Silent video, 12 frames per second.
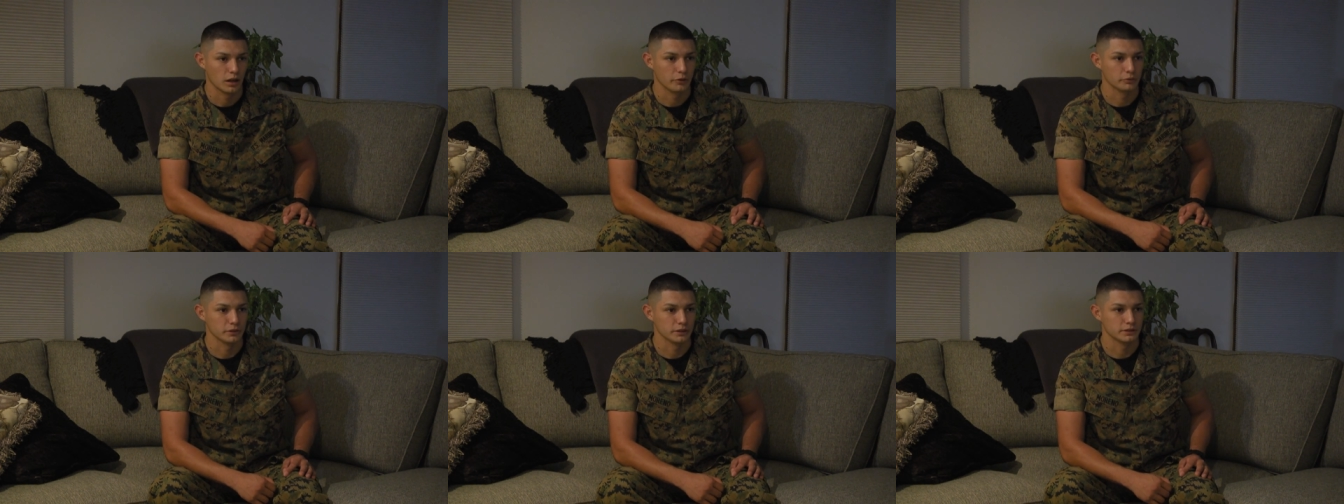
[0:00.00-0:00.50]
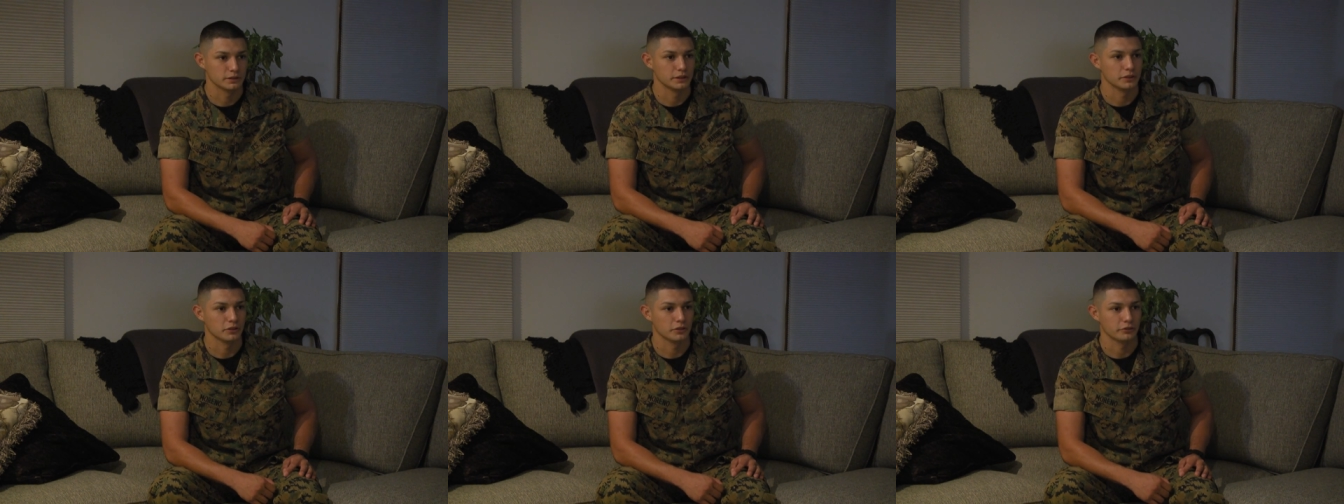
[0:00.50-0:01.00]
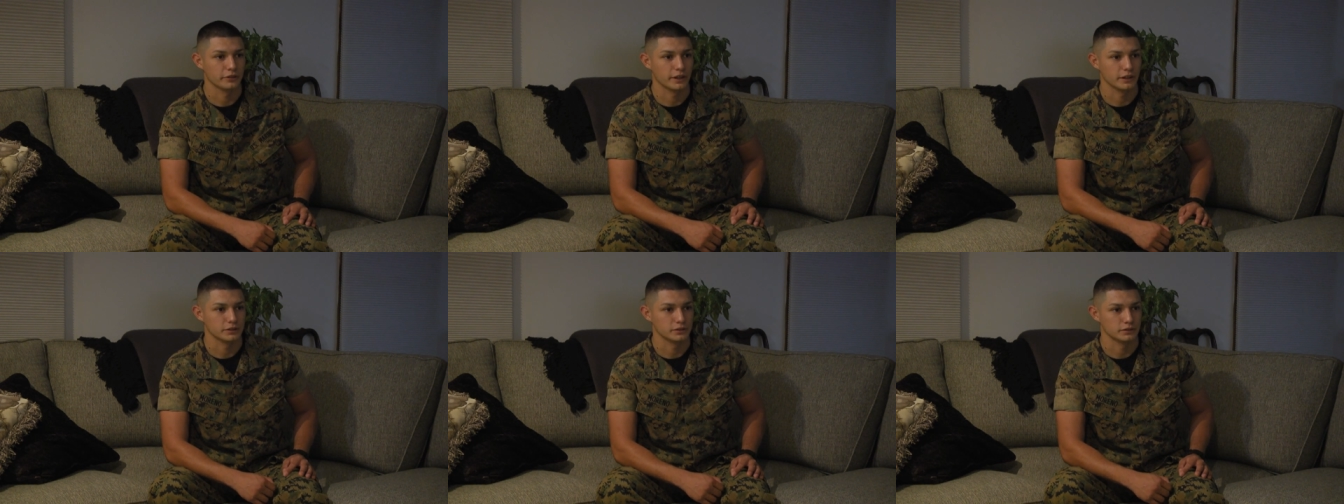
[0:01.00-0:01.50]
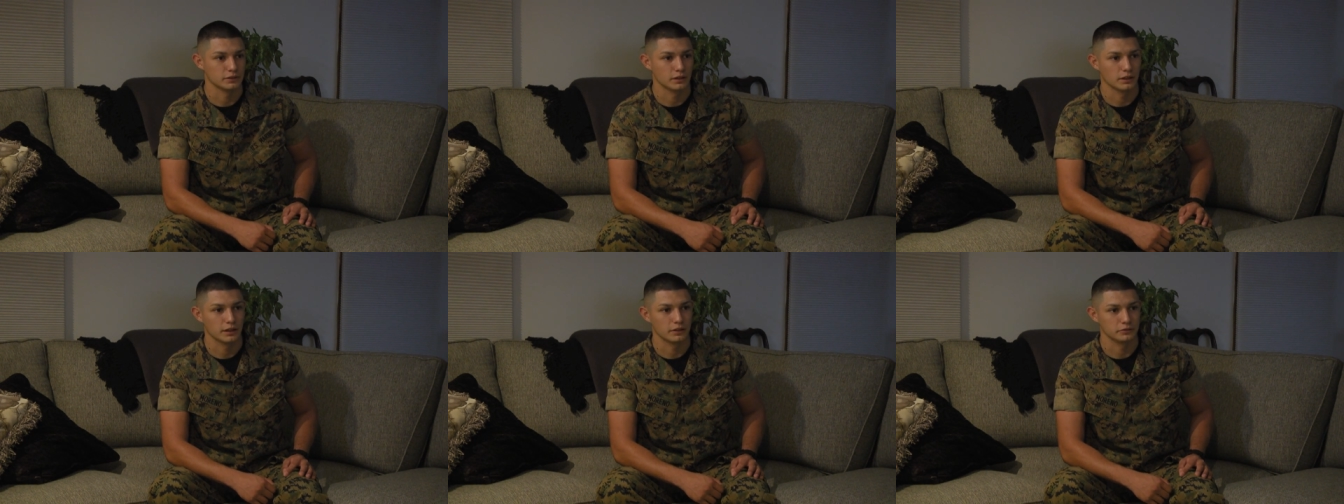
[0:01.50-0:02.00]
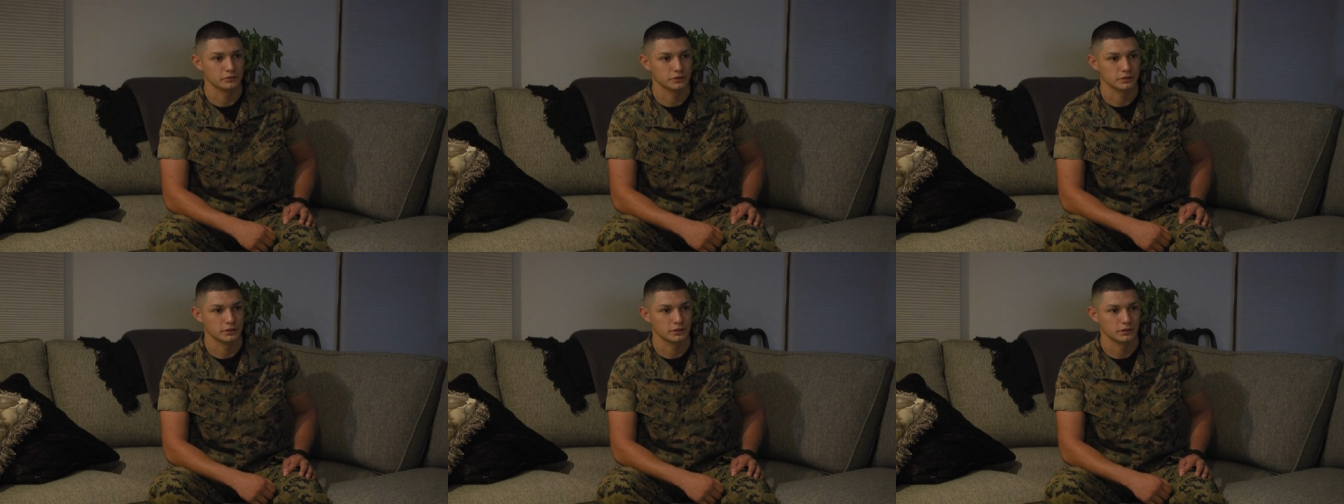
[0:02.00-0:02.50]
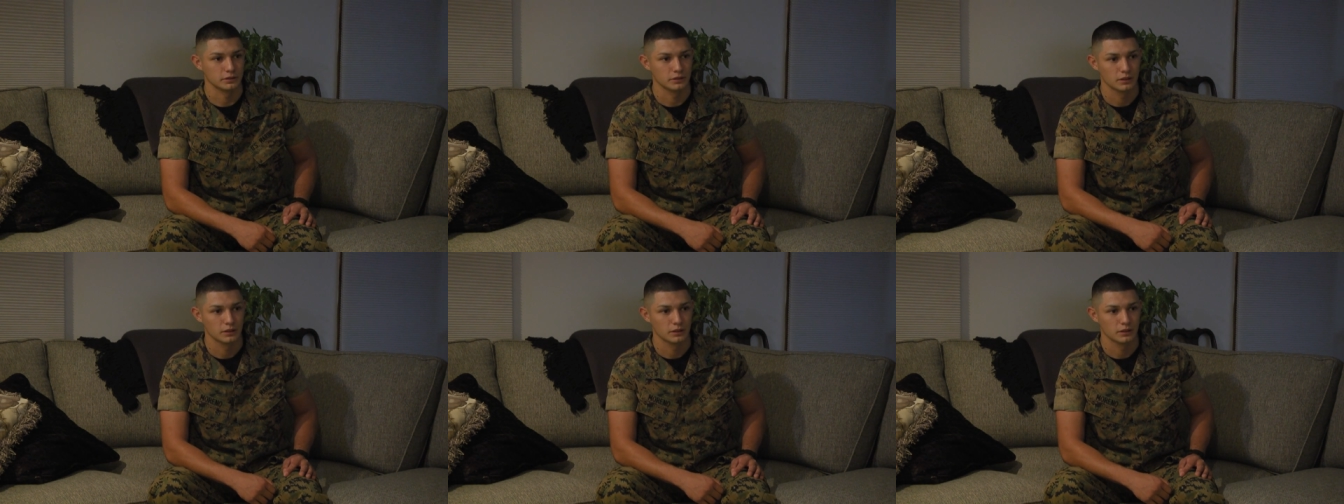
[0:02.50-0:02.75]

I would like to see her reaction on how she